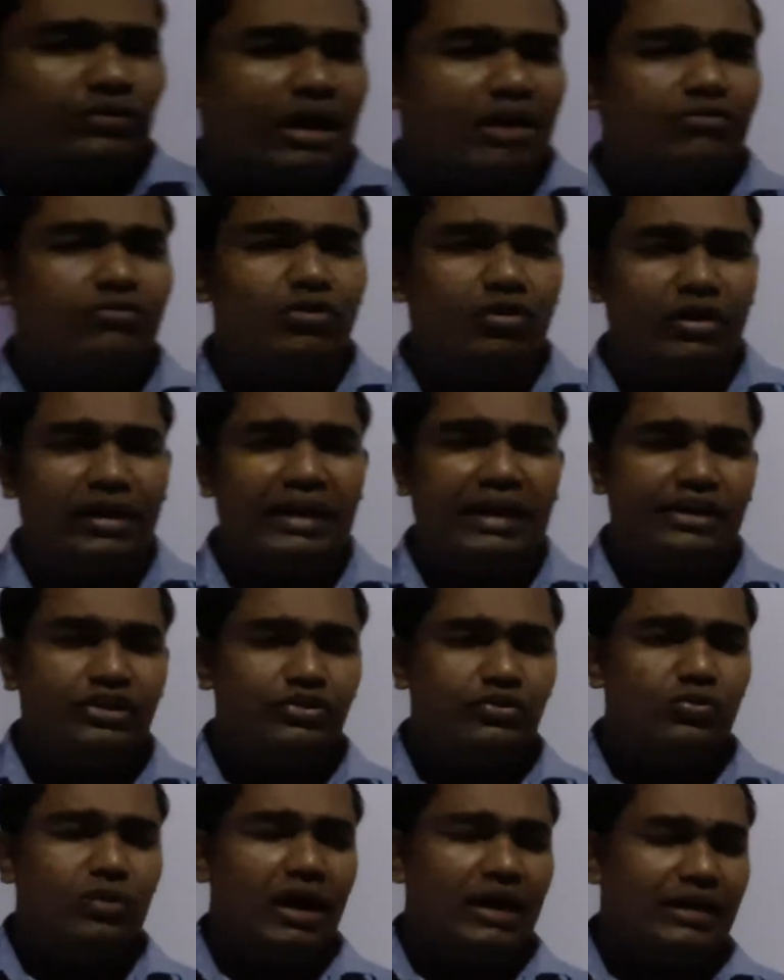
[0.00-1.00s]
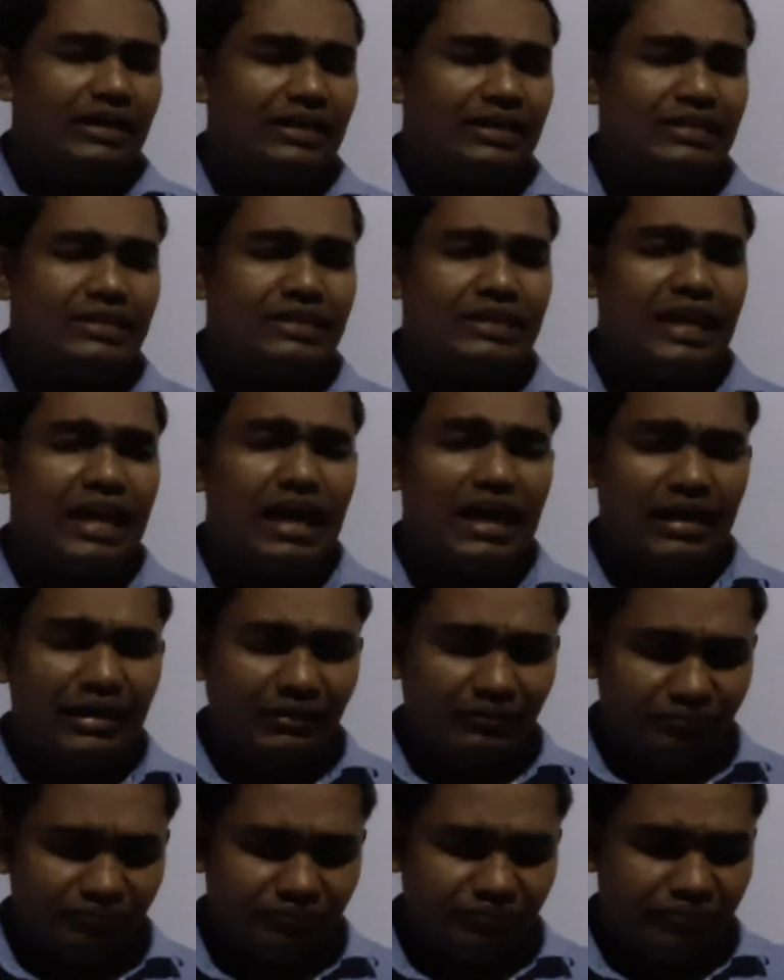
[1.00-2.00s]
have knowledge to
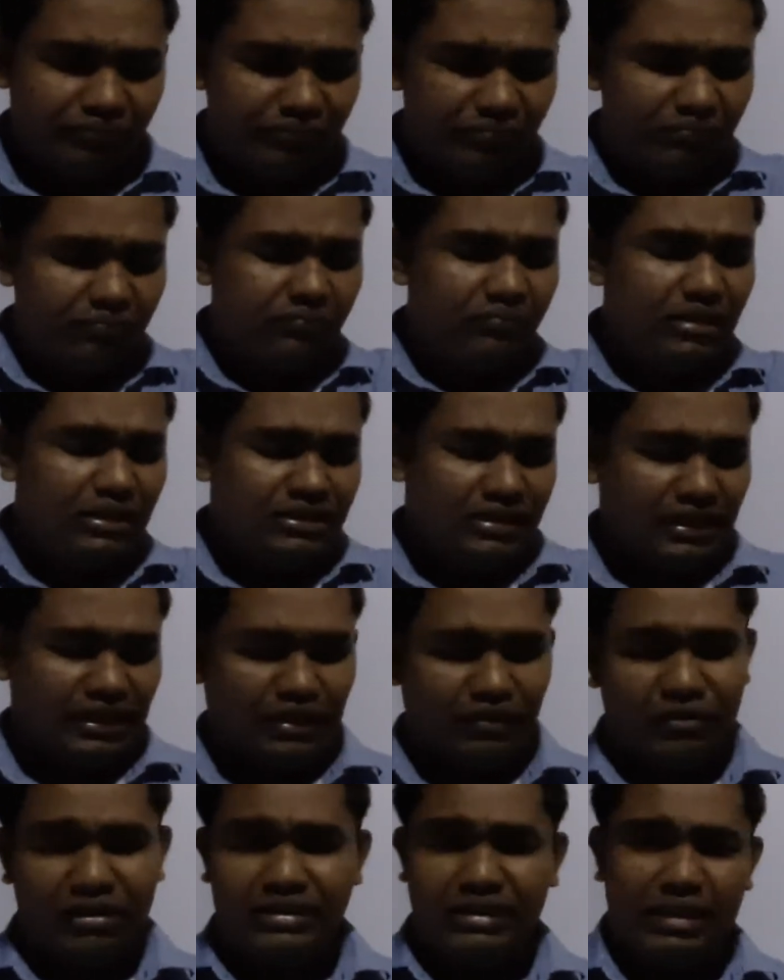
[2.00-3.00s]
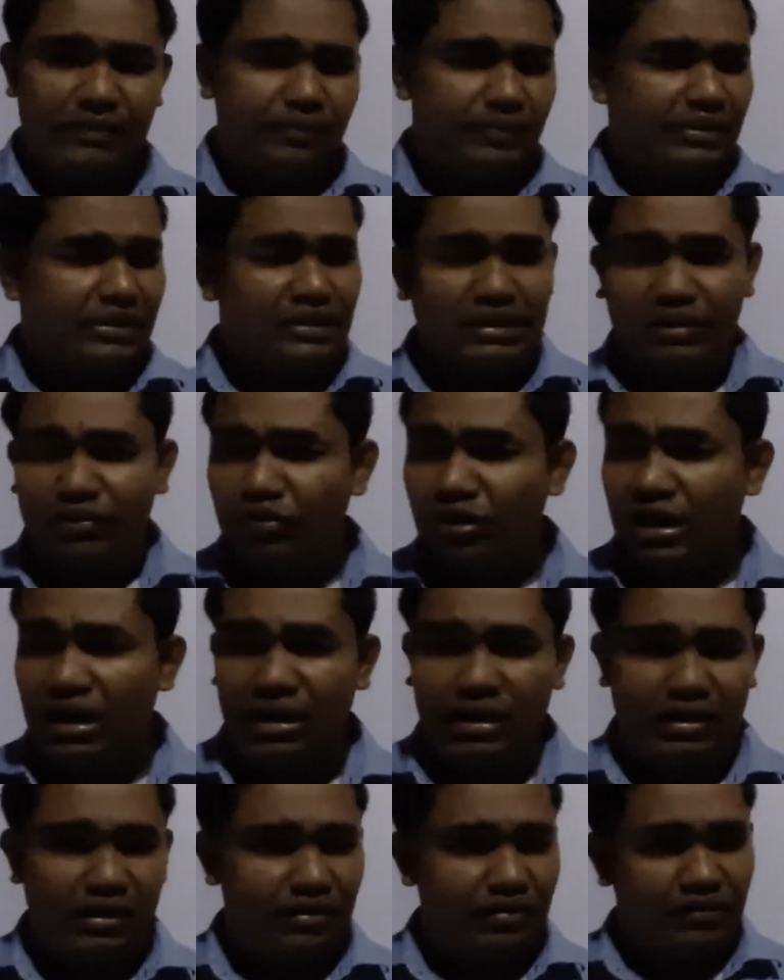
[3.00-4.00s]
understand the circular shape in
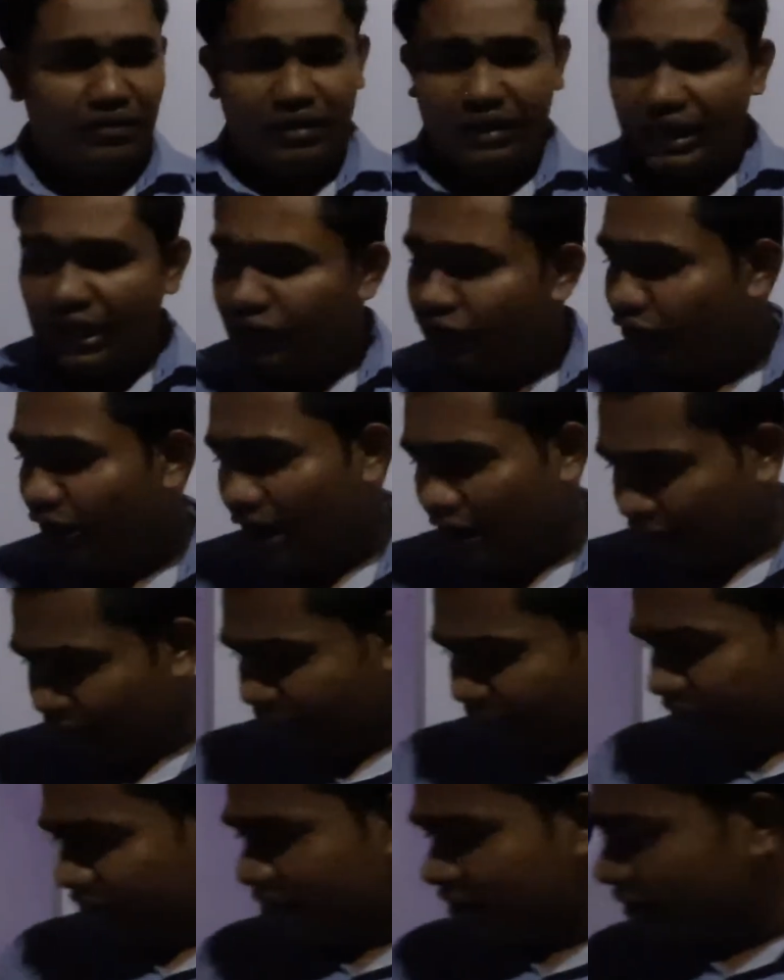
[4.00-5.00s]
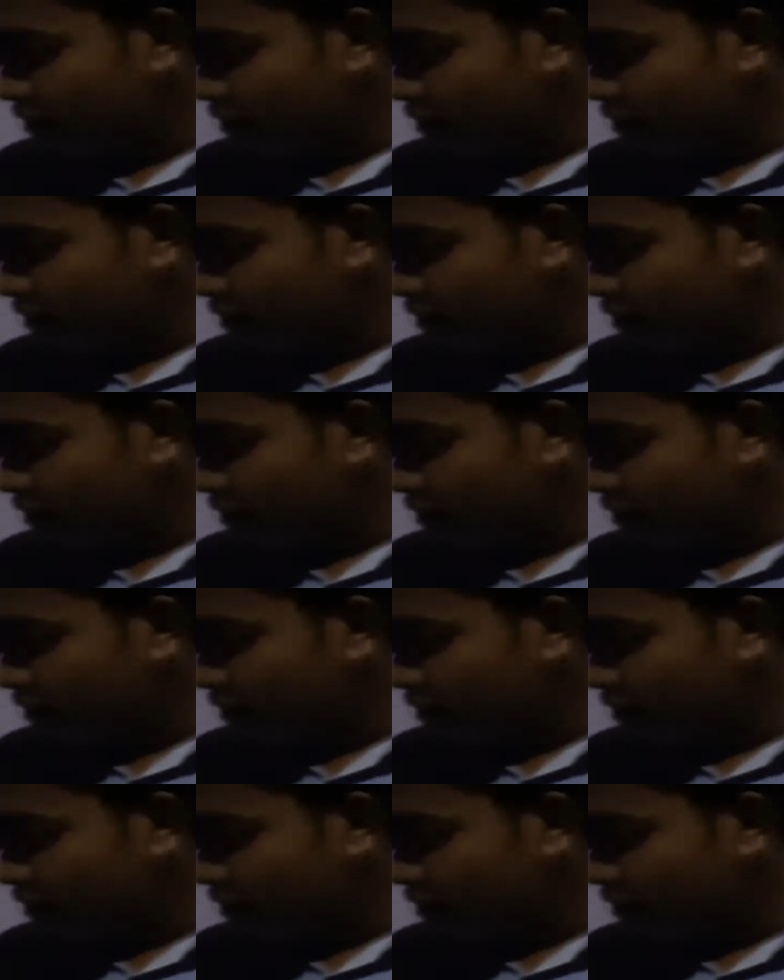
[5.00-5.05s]
your environment.